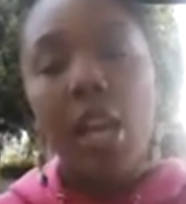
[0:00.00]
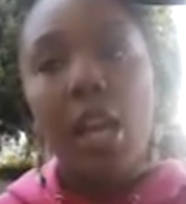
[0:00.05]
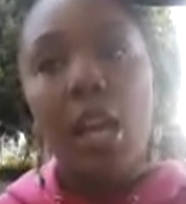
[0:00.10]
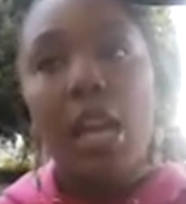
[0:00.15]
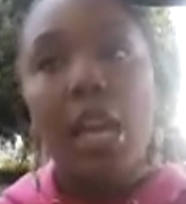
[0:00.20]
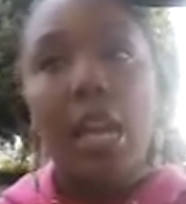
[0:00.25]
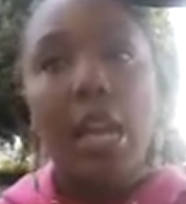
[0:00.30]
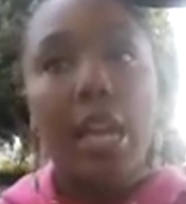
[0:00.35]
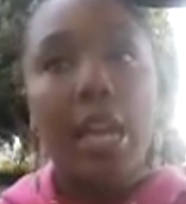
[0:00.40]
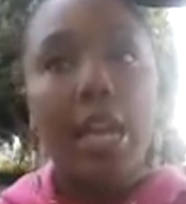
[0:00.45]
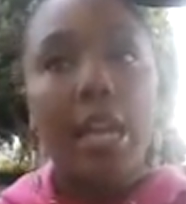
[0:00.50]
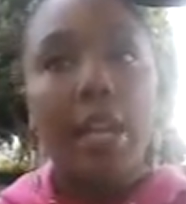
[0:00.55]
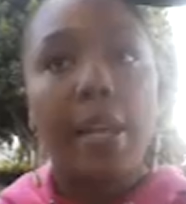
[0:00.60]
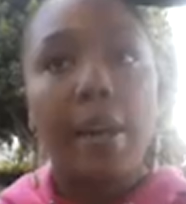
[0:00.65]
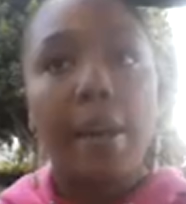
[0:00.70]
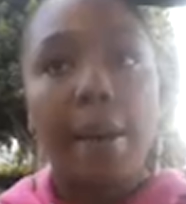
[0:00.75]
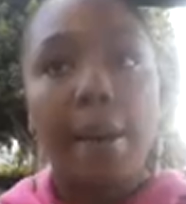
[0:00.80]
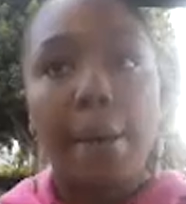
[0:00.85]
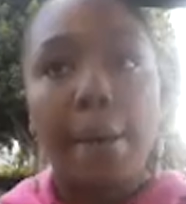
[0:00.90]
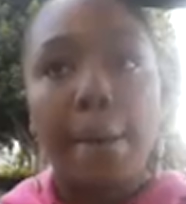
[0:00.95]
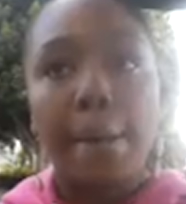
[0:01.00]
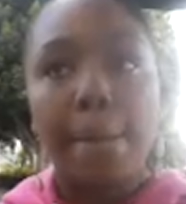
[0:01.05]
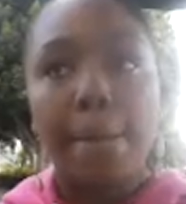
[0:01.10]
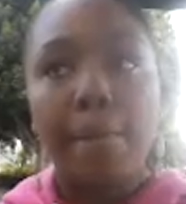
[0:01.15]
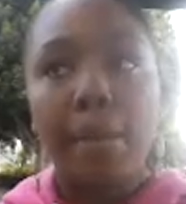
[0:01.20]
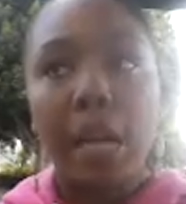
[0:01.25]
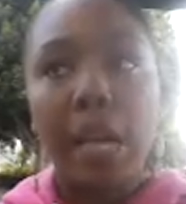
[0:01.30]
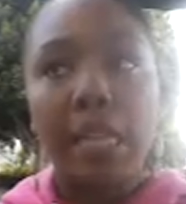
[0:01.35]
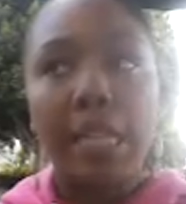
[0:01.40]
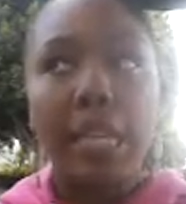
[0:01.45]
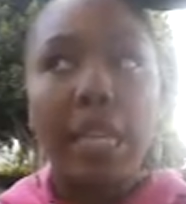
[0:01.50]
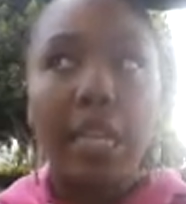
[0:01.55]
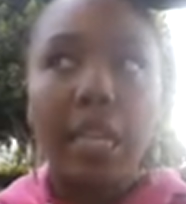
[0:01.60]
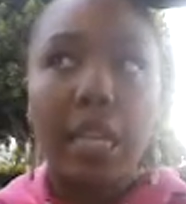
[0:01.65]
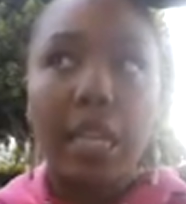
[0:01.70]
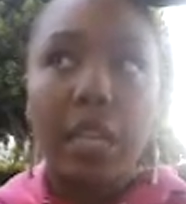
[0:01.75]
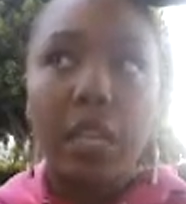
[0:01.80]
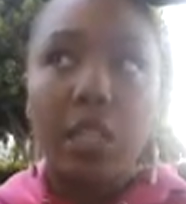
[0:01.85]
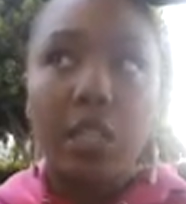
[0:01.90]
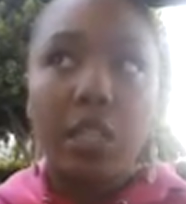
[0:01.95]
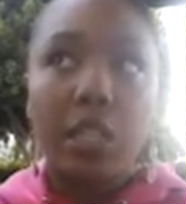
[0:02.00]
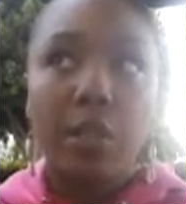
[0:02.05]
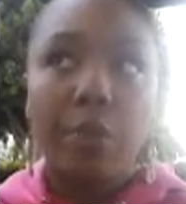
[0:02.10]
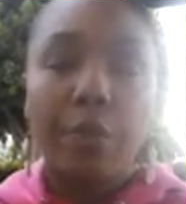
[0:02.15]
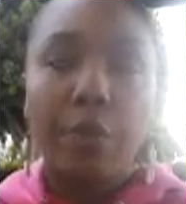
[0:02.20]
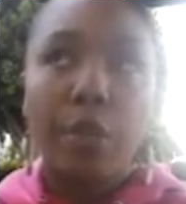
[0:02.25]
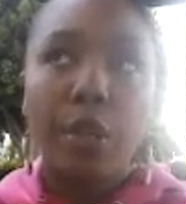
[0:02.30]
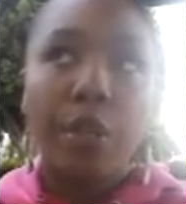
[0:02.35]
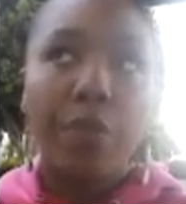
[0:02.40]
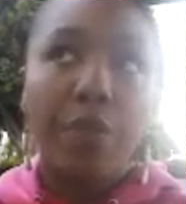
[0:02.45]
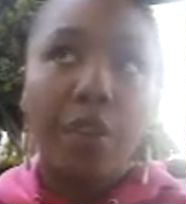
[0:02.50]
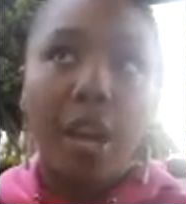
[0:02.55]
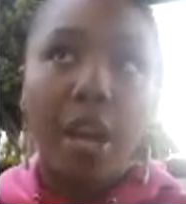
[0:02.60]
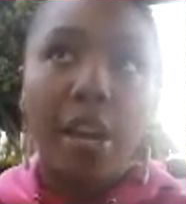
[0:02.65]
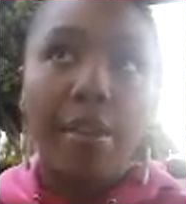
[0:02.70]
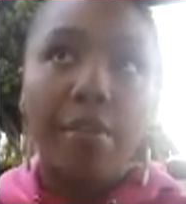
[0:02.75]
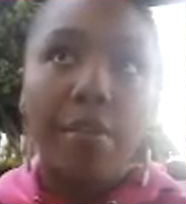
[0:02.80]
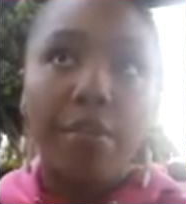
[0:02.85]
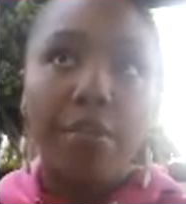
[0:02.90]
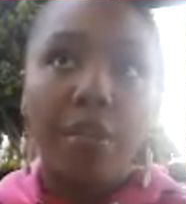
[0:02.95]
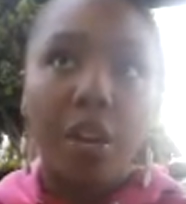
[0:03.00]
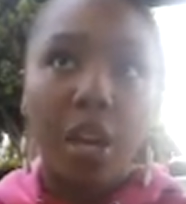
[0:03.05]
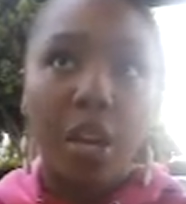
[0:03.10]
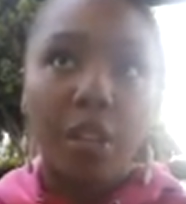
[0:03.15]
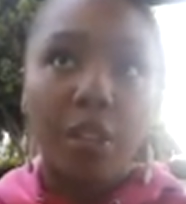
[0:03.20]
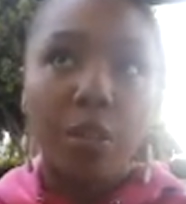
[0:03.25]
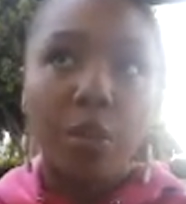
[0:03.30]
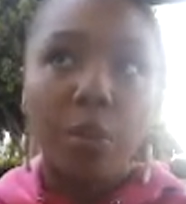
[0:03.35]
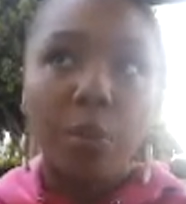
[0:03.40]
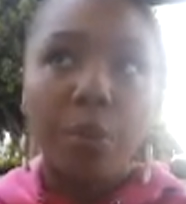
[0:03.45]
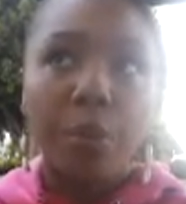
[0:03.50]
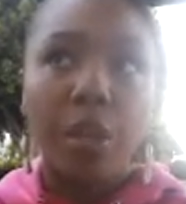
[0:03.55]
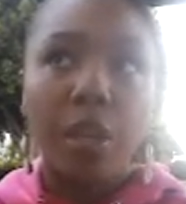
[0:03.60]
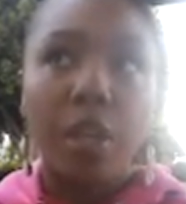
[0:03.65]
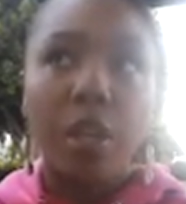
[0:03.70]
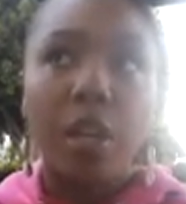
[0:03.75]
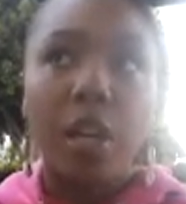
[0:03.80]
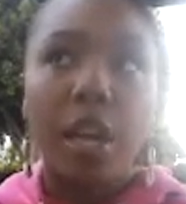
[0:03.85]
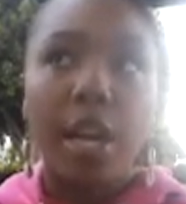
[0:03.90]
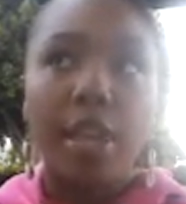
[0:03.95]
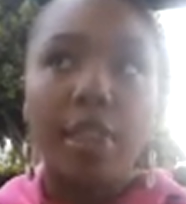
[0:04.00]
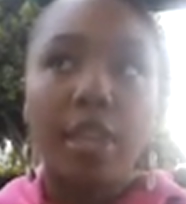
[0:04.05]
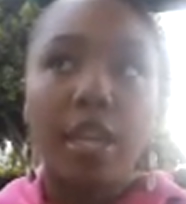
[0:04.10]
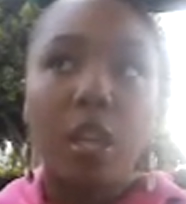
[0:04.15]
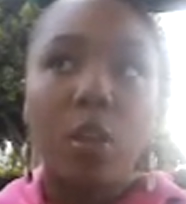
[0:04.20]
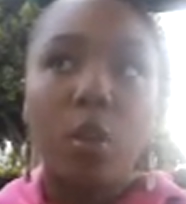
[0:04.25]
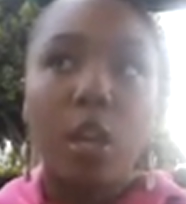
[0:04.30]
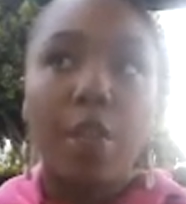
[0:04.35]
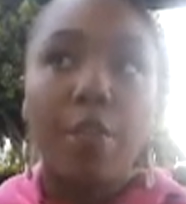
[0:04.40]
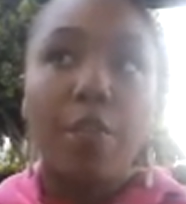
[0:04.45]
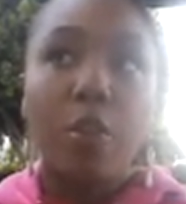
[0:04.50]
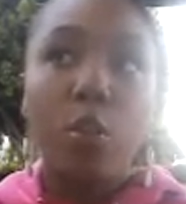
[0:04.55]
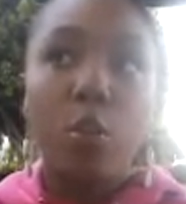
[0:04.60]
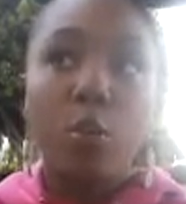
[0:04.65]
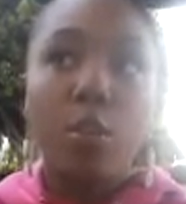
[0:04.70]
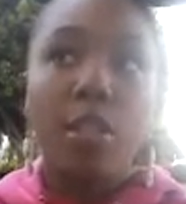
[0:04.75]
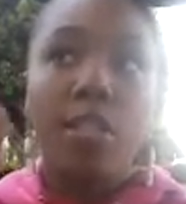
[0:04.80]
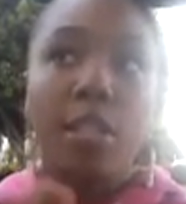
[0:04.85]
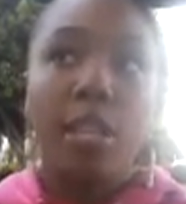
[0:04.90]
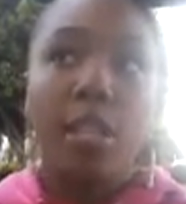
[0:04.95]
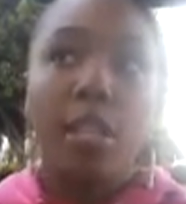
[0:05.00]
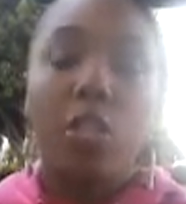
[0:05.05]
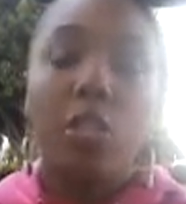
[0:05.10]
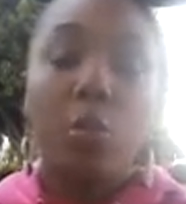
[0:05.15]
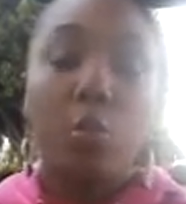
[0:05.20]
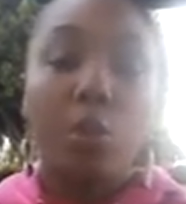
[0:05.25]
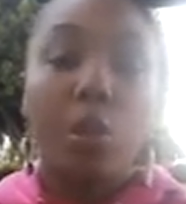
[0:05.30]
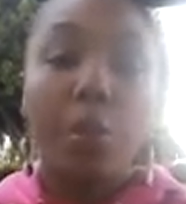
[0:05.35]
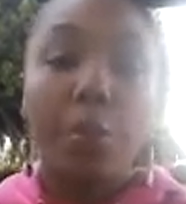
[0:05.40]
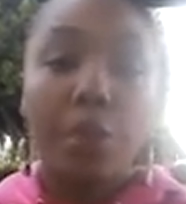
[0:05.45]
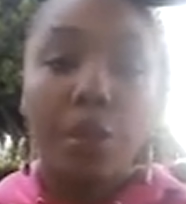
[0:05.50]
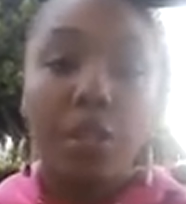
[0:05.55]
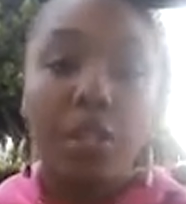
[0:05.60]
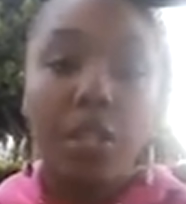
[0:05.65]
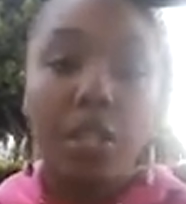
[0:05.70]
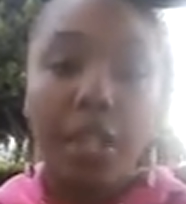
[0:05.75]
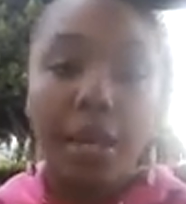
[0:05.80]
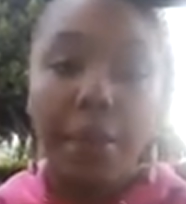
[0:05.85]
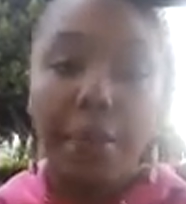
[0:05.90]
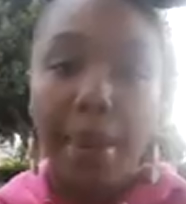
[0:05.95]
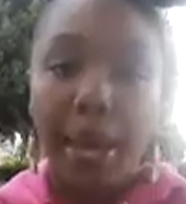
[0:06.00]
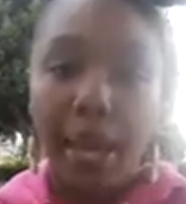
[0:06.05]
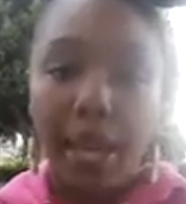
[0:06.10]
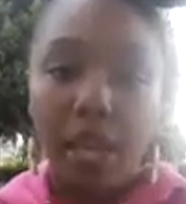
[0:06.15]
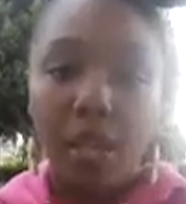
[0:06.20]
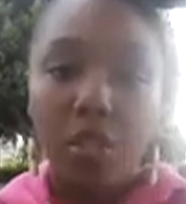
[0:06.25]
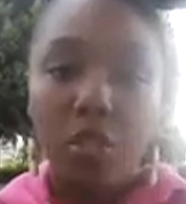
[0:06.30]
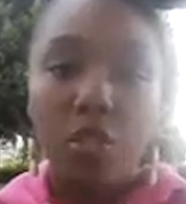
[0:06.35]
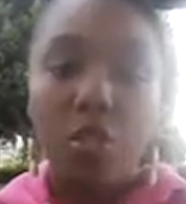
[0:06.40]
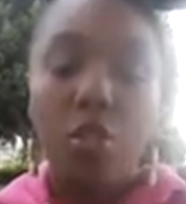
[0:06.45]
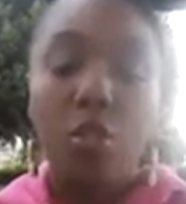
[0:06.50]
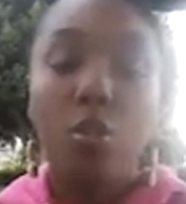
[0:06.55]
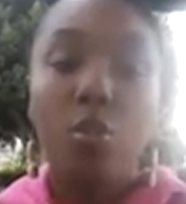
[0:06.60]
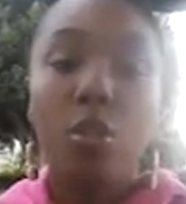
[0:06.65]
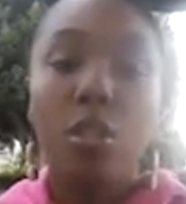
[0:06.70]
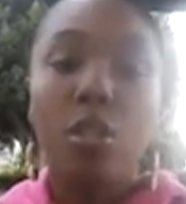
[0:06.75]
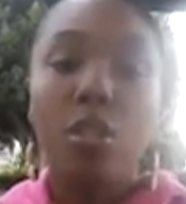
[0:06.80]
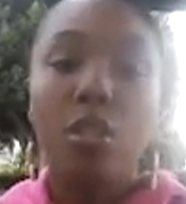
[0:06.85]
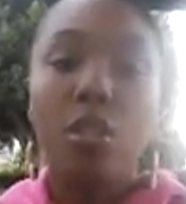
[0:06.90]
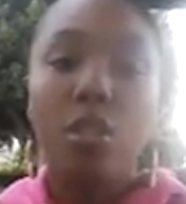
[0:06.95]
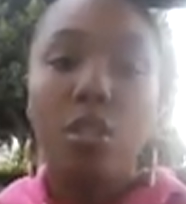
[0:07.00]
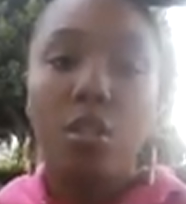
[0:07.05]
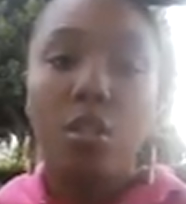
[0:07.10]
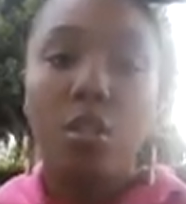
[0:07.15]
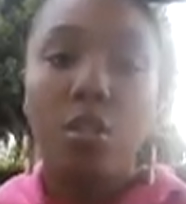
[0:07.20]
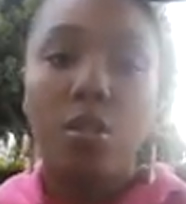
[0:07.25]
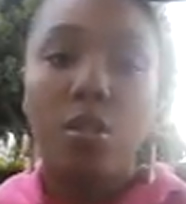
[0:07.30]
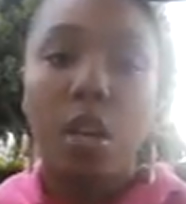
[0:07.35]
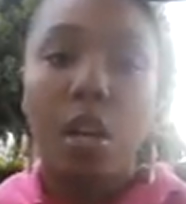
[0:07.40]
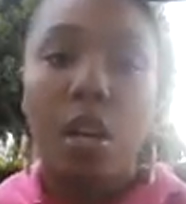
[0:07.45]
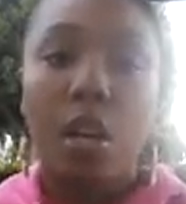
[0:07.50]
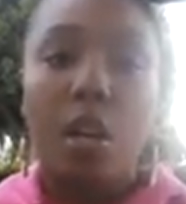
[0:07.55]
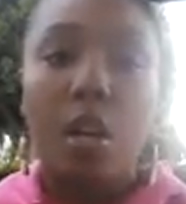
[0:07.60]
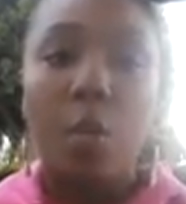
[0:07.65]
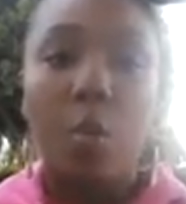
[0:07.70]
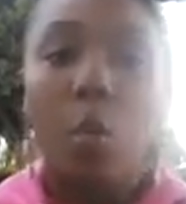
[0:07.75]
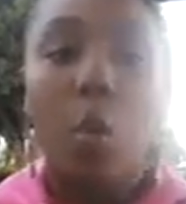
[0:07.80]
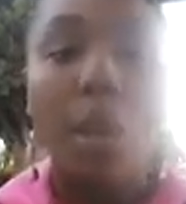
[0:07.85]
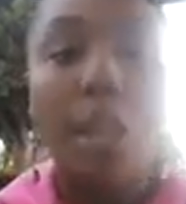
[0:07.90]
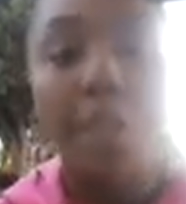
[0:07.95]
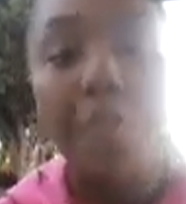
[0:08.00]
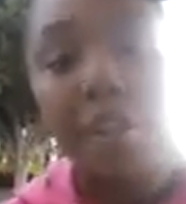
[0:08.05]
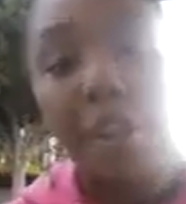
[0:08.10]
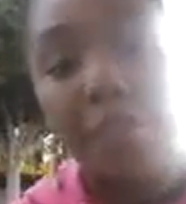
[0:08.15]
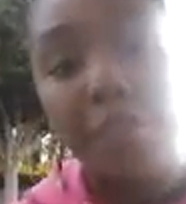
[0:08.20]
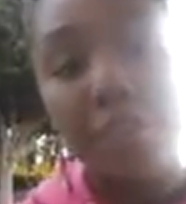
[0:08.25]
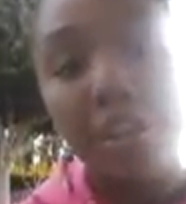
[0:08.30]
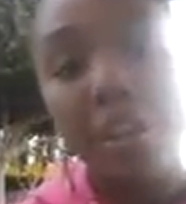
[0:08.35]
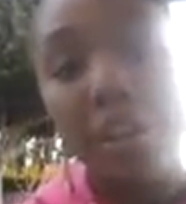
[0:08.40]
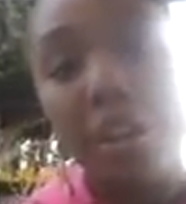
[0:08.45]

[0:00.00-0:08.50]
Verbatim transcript: And um, I think it's 45 in volume, but I think if you decide that you want to purchase that package, you can still um, qualify for your